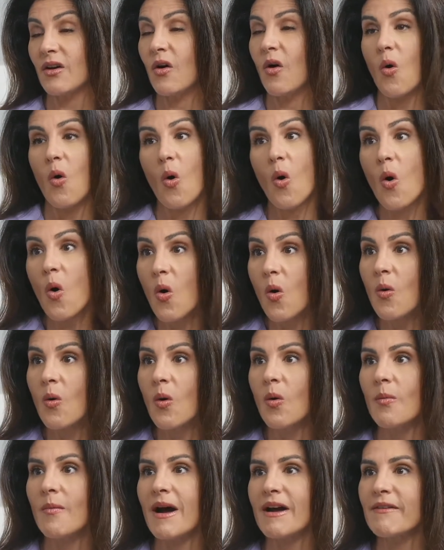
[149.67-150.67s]

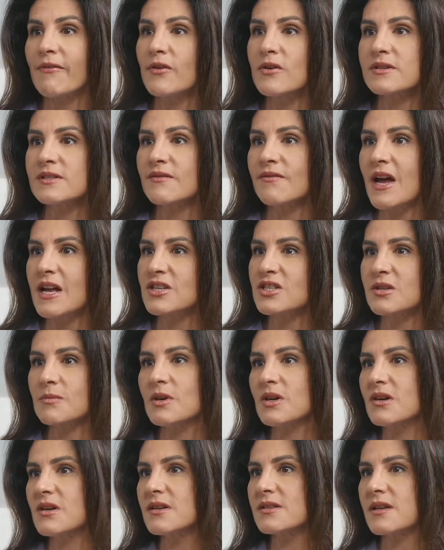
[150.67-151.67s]
all my fruits and
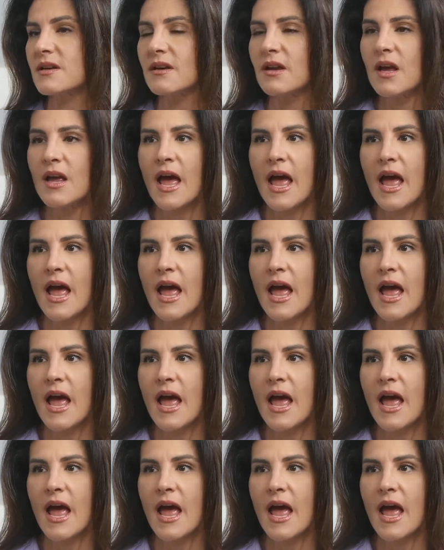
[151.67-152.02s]
vegetables and